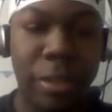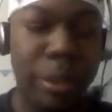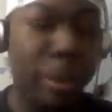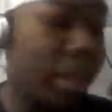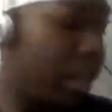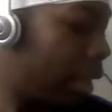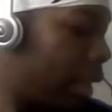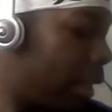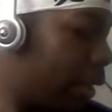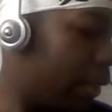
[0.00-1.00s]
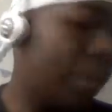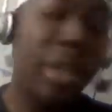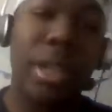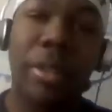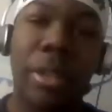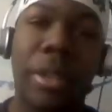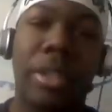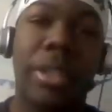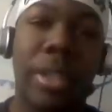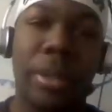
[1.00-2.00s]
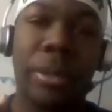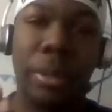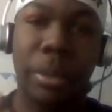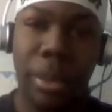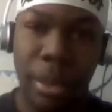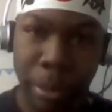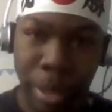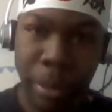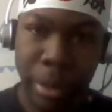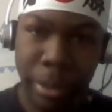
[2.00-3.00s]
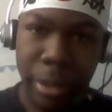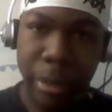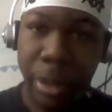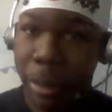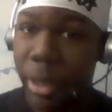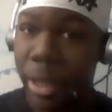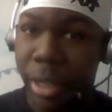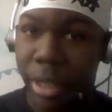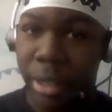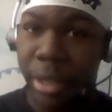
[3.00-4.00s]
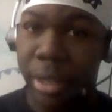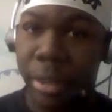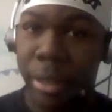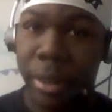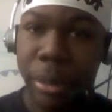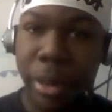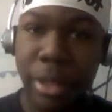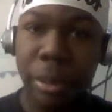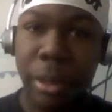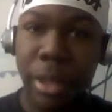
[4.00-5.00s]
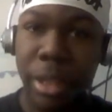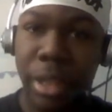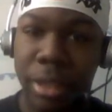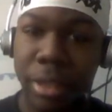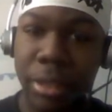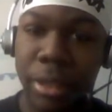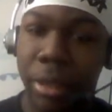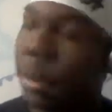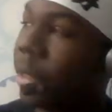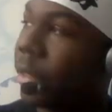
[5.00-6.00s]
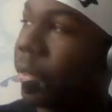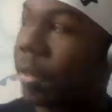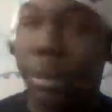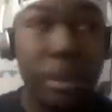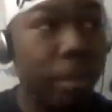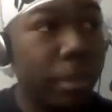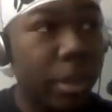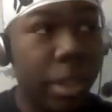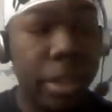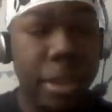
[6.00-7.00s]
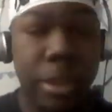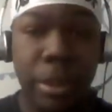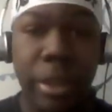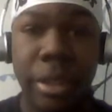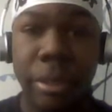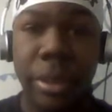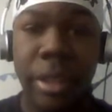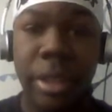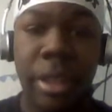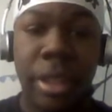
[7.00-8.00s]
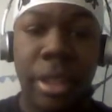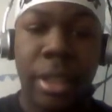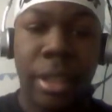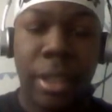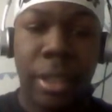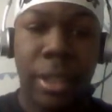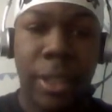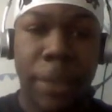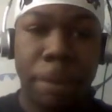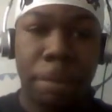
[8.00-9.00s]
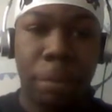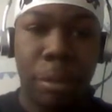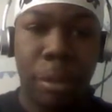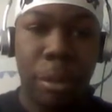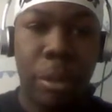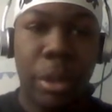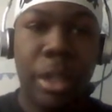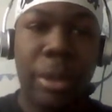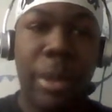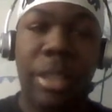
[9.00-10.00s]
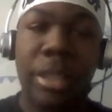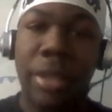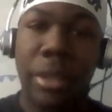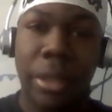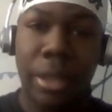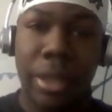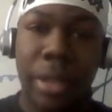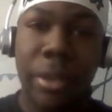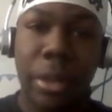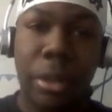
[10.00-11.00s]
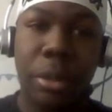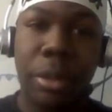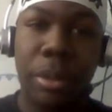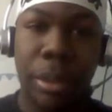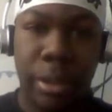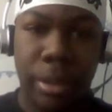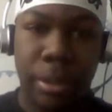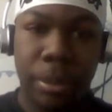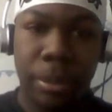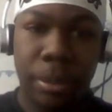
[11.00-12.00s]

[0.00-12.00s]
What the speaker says: for me, I've always done one primary thing. I mean, I'm in the class now because I'm in college. I'm in a different situation, but one of the main things I've always done is I've always used books.